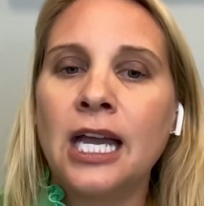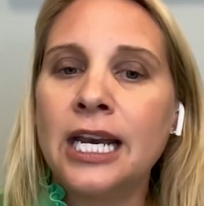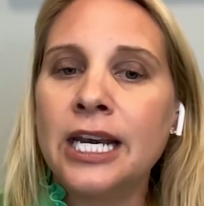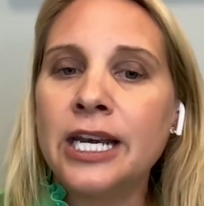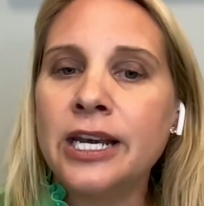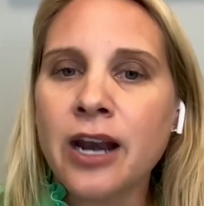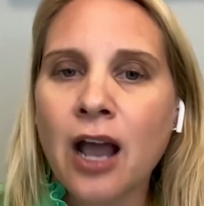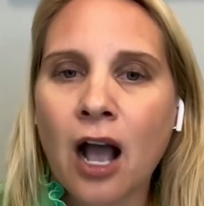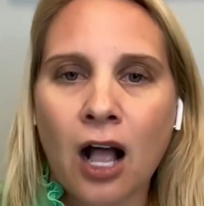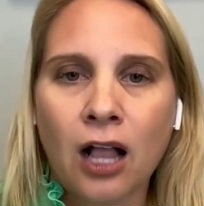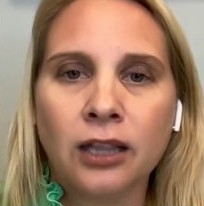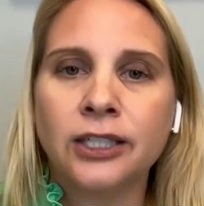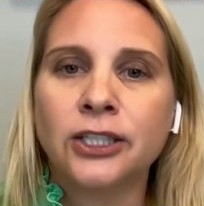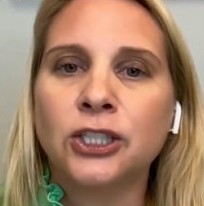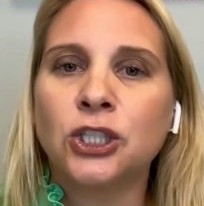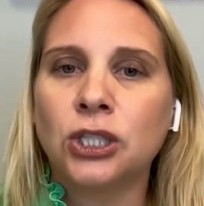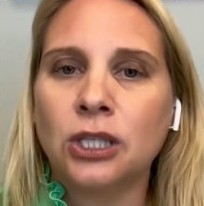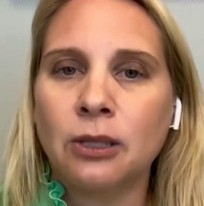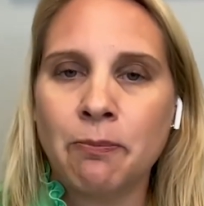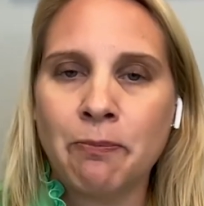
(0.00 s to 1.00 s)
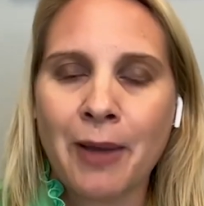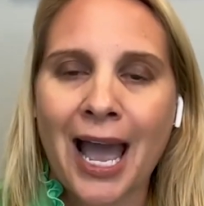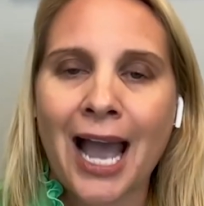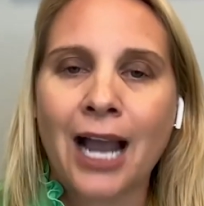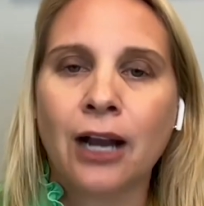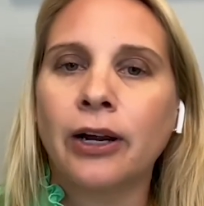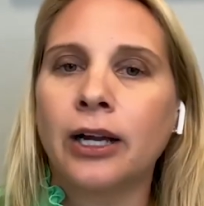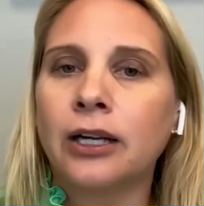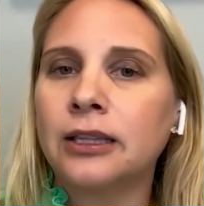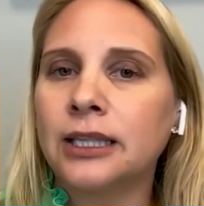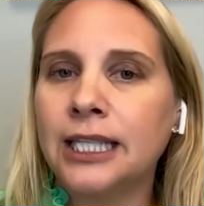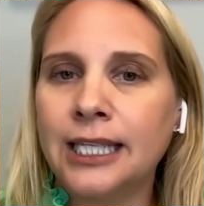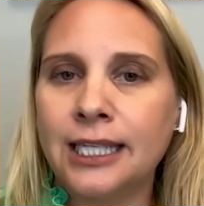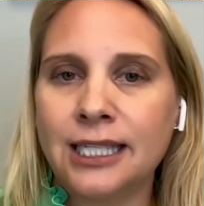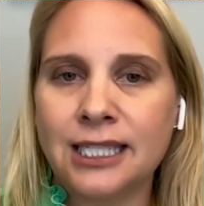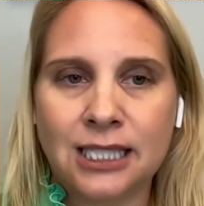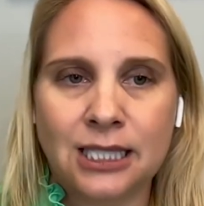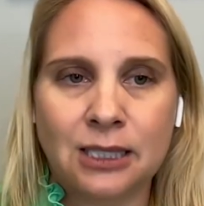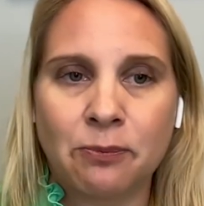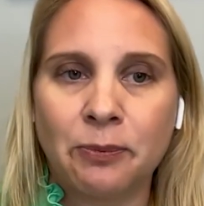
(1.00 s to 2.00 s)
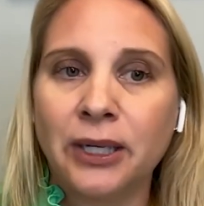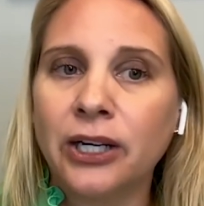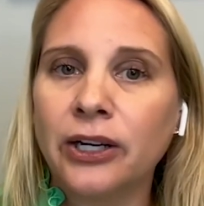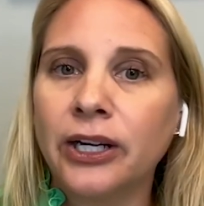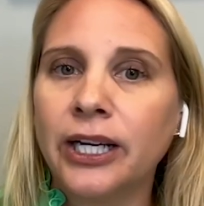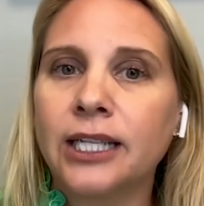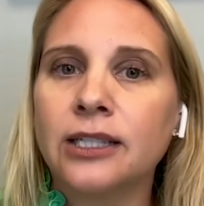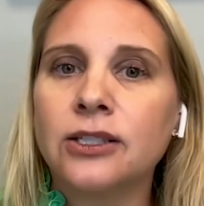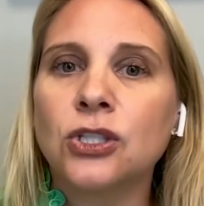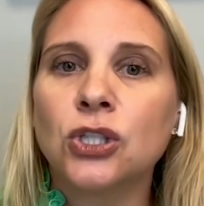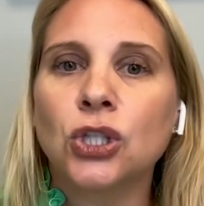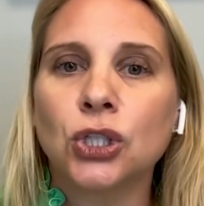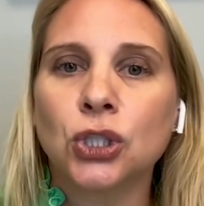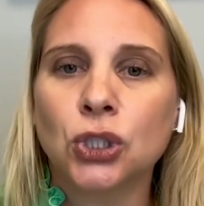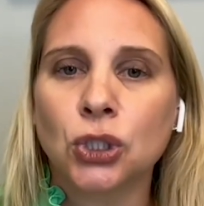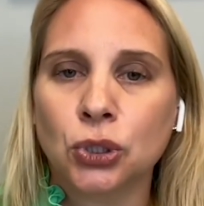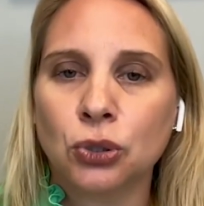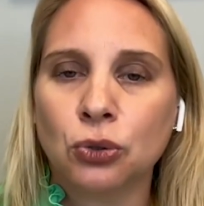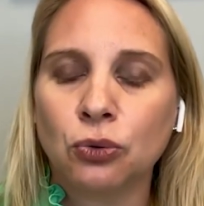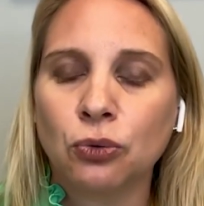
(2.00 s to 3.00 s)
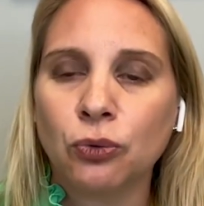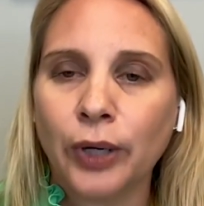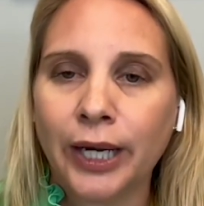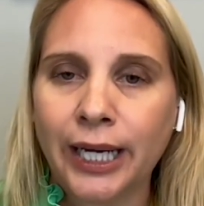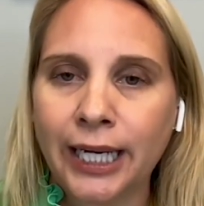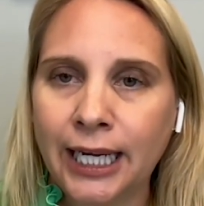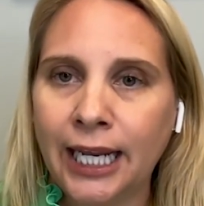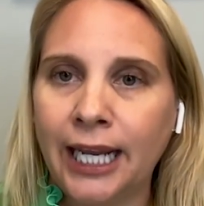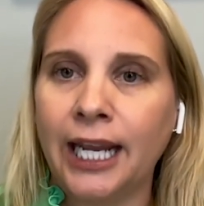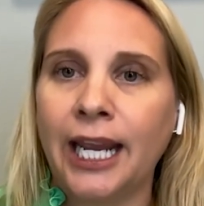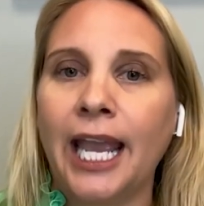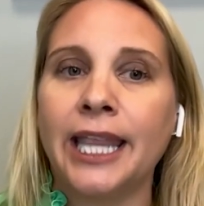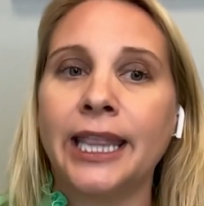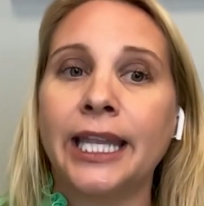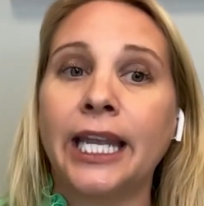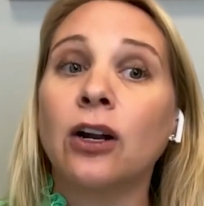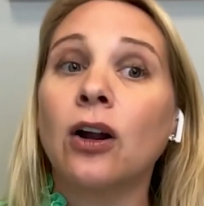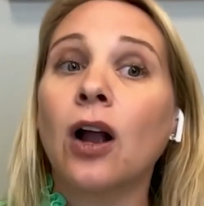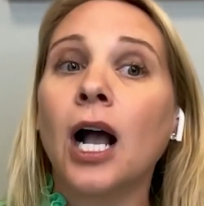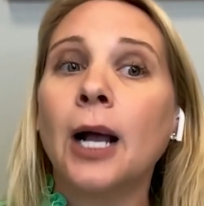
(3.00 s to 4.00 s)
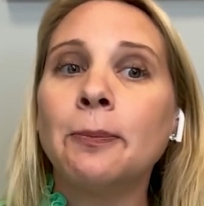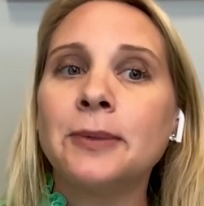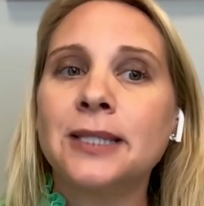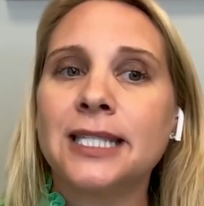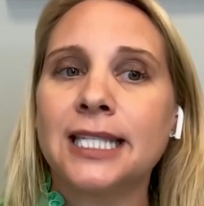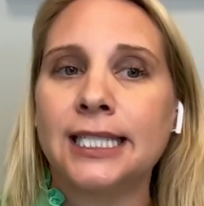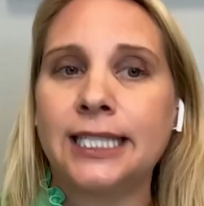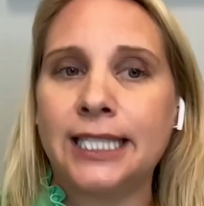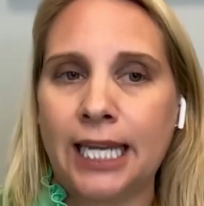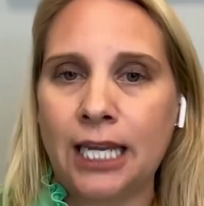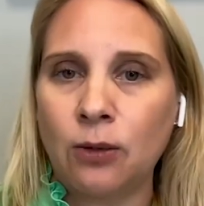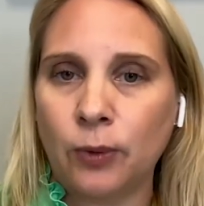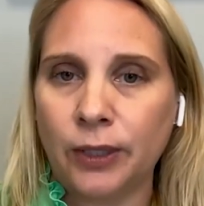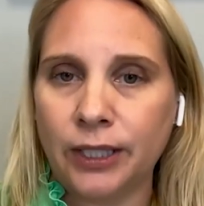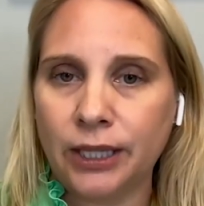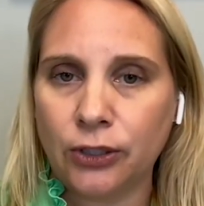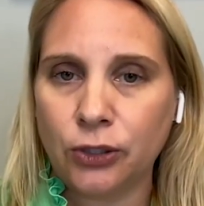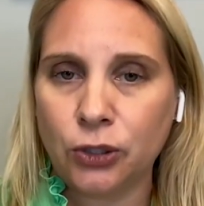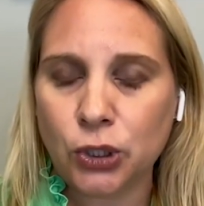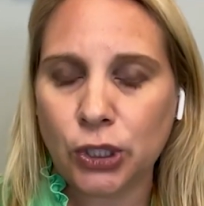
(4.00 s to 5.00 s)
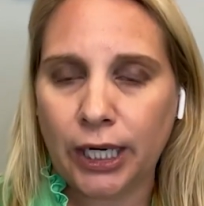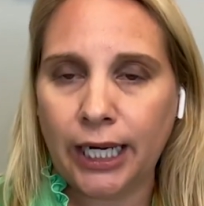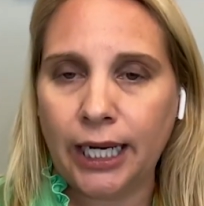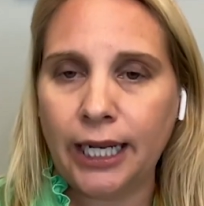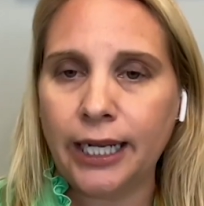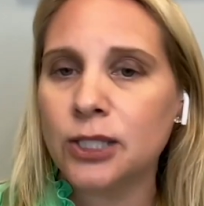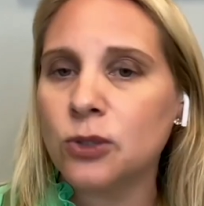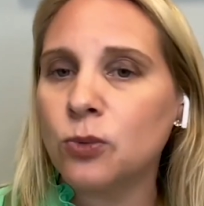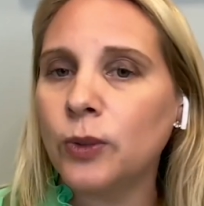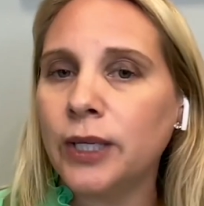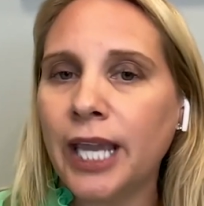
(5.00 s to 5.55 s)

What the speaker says: knowledge, the background, the experience, the training, and they're up to date with their trainings.